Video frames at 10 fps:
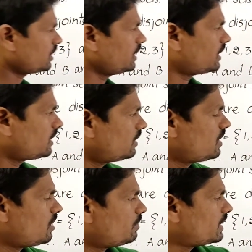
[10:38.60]
here,
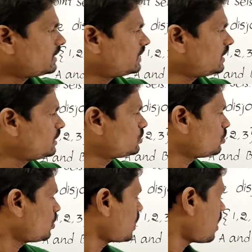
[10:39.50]
but there is
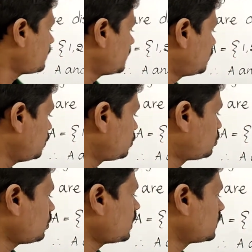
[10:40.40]
no common, these
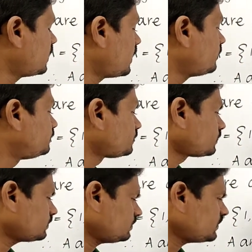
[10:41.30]
two are the
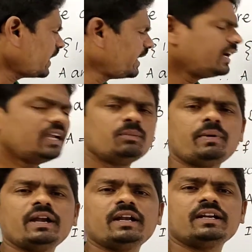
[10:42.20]

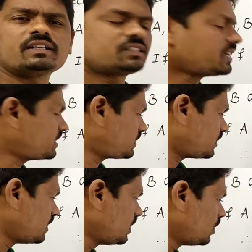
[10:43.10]
independent sets.
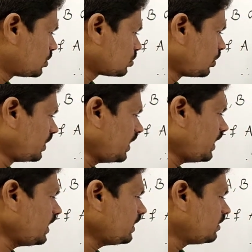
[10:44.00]
So
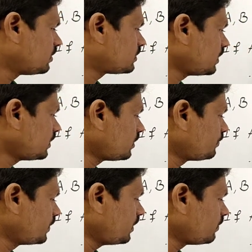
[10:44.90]
A, set of
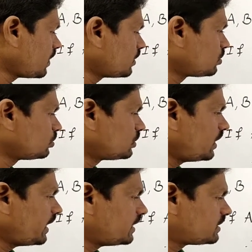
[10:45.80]
A 1 2 3
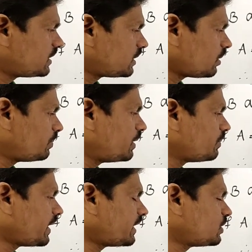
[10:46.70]
and a set of B
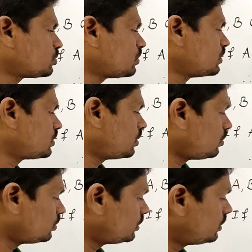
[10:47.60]
minus 1
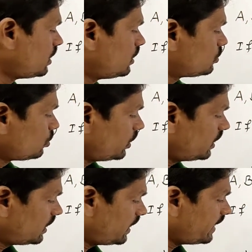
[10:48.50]
0. So
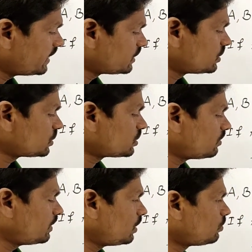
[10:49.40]
here A
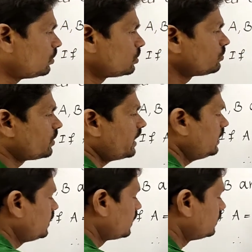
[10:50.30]
intersection B equal to 5.
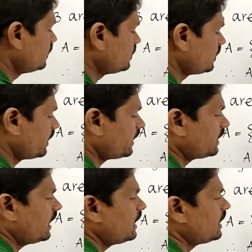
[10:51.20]
This
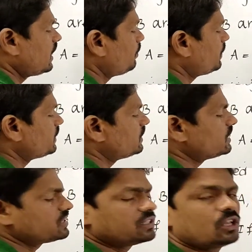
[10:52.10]
rectangle represents the